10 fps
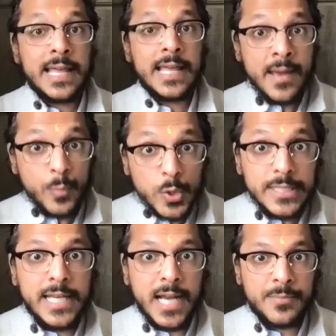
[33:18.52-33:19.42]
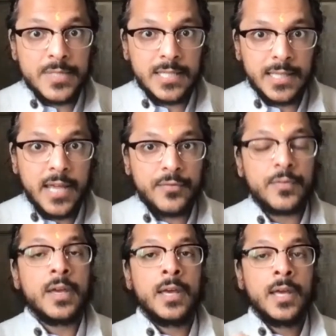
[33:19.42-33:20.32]
Then that murti comes to
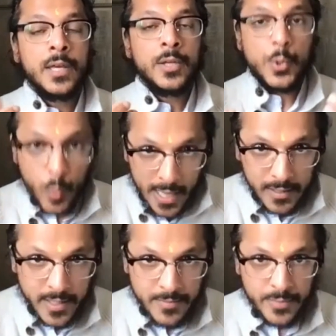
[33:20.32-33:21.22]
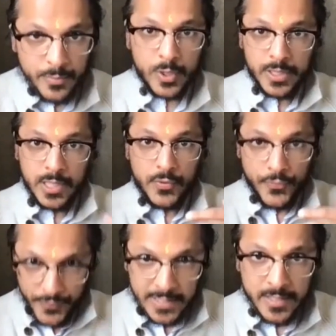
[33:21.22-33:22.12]
life. You welcome the murti,
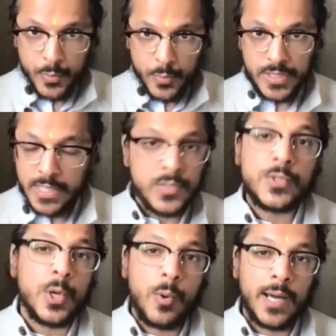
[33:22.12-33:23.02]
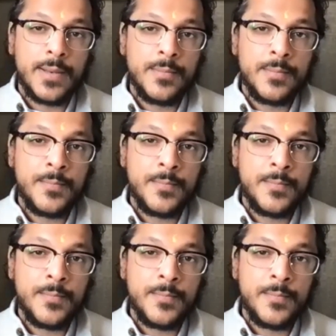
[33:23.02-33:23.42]
you feed the murti, and so on.